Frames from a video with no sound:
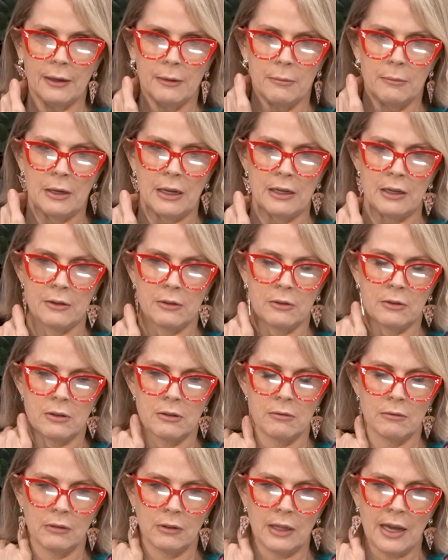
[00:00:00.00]
And it,
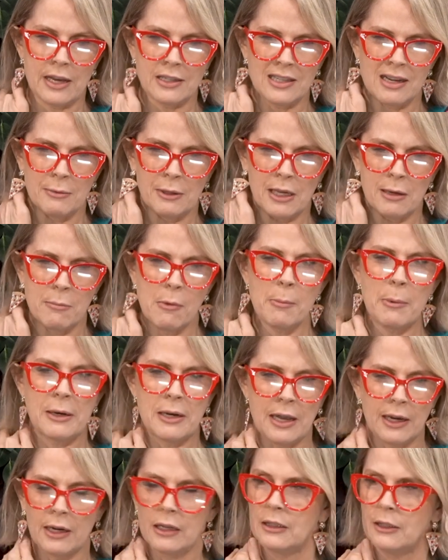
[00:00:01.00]
last time it came up my
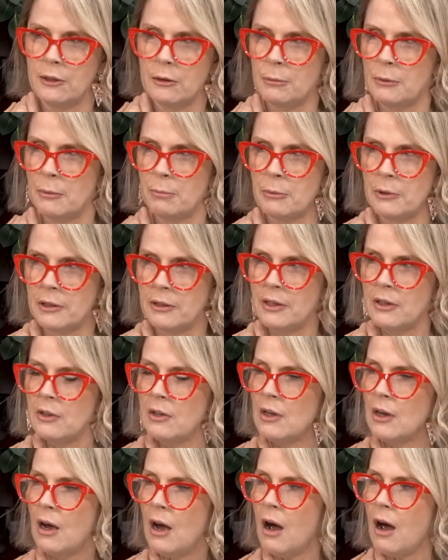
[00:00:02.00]
neck a little bit, but
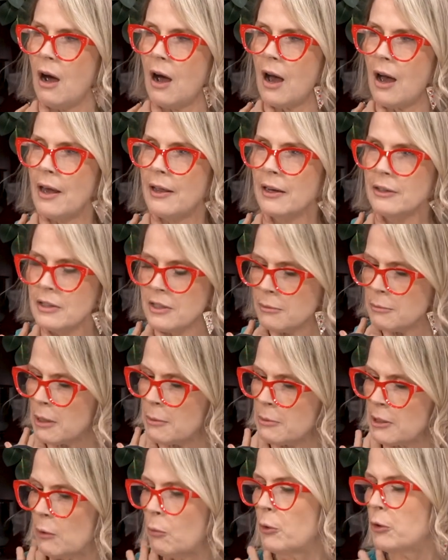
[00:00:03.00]

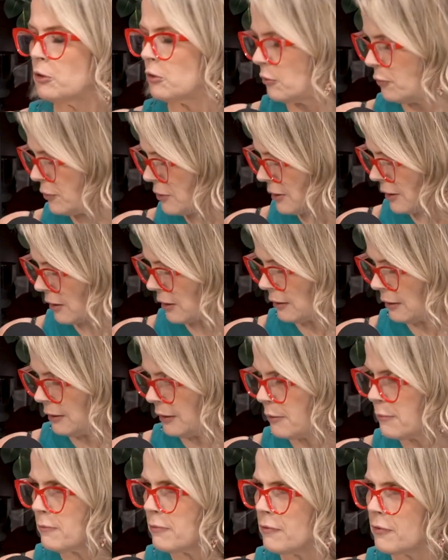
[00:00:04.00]
sometimes I wonder if it's like a
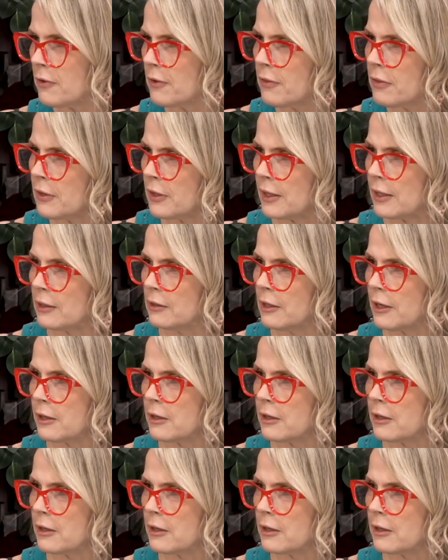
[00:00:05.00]
lymph thing. Like,